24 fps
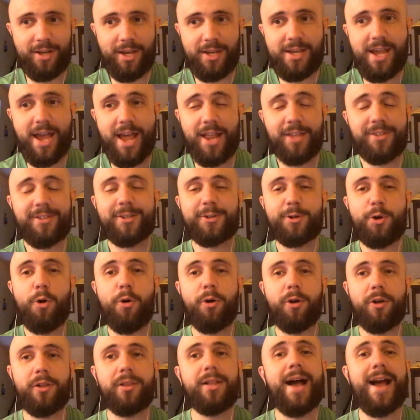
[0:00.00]
Yet it's a cult
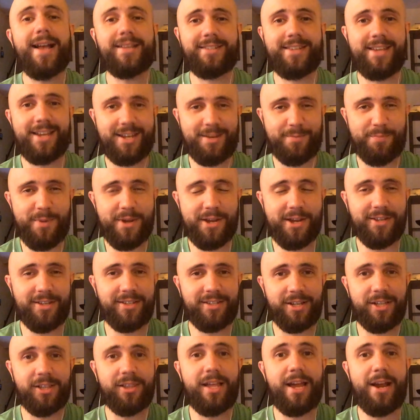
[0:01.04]
classic because it's
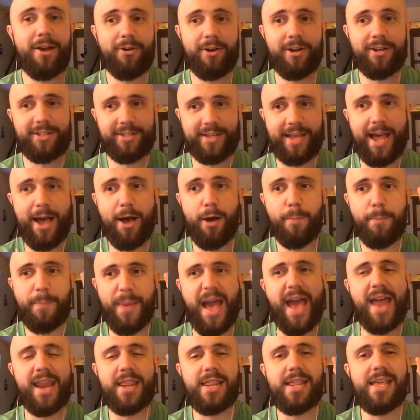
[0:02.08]
hilarious how
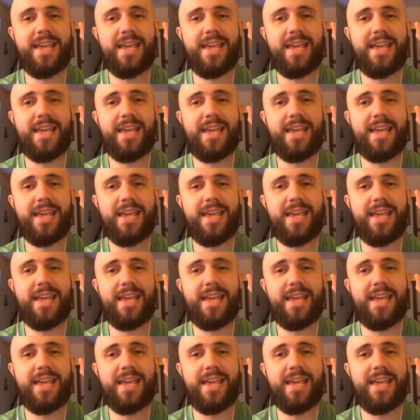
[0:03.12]
bad it